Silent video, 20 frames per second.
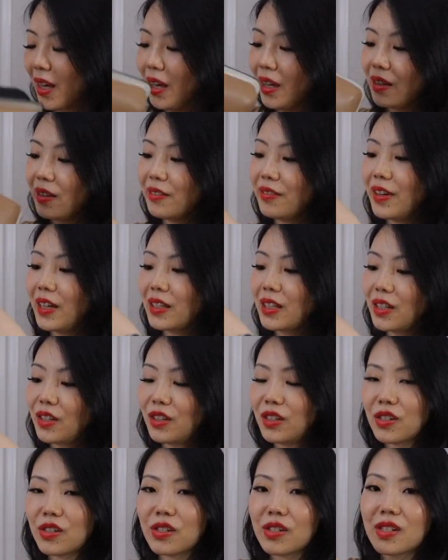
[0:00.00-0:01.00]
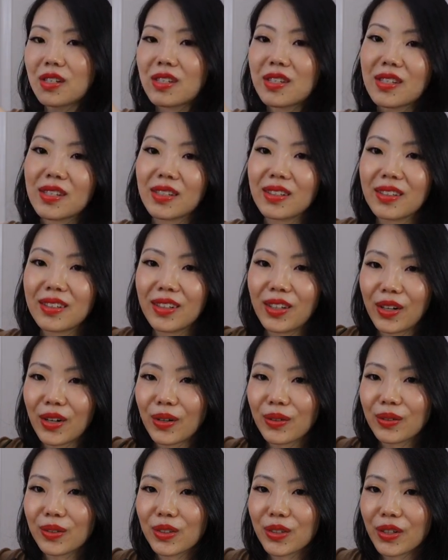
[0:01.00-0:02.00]
And the fact that you could just, you
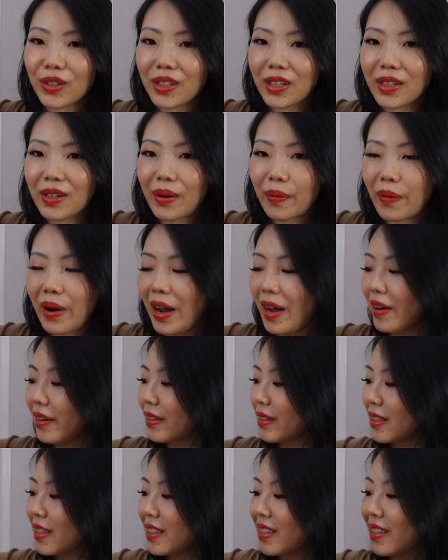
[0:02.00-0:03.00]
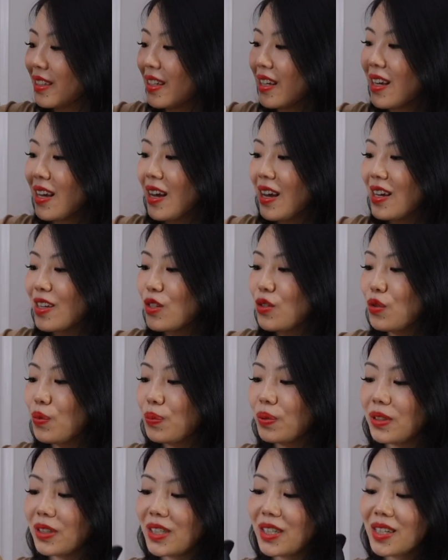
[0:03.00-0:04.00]
know, turn it around as you
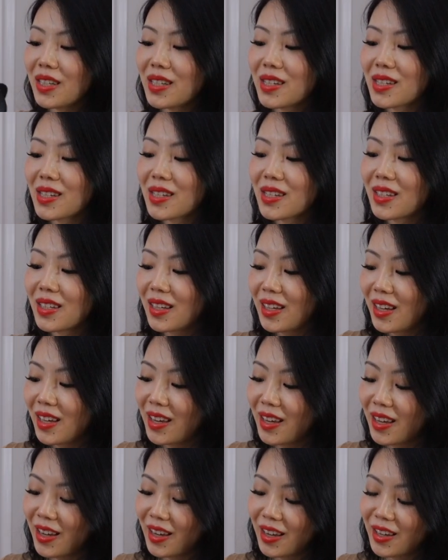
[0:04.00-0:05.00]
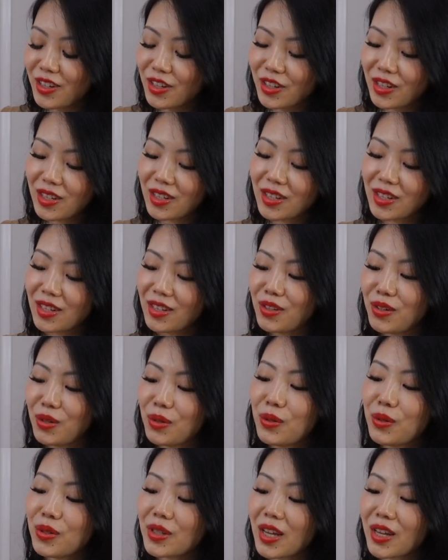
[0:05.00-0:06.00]
please and just
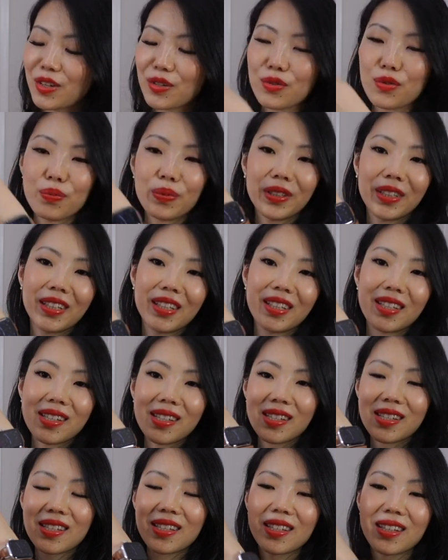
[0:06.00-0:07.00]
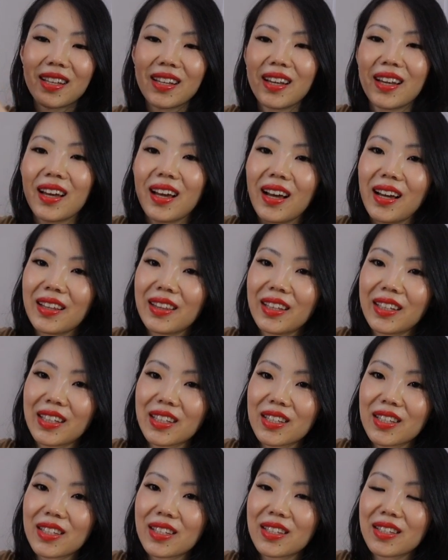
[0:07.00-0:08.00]
use as you please. I think
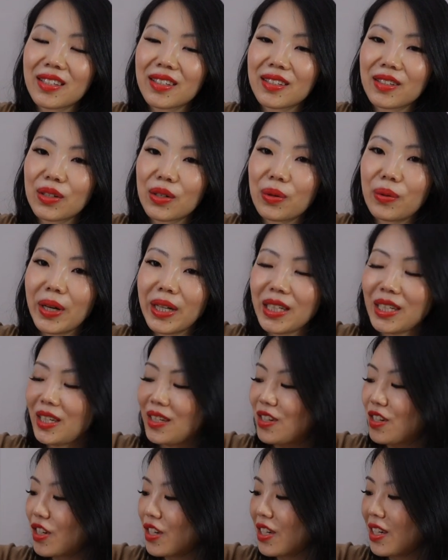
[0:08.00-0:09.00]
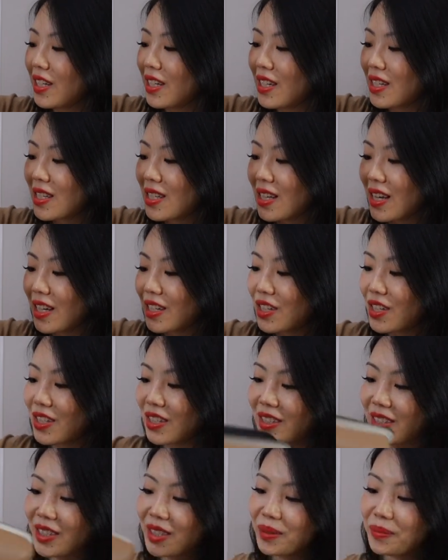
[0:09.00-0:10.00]
it's quite ingenious
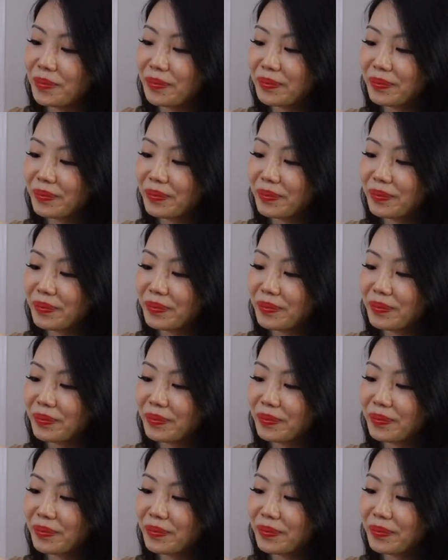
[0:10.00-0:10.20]
actually.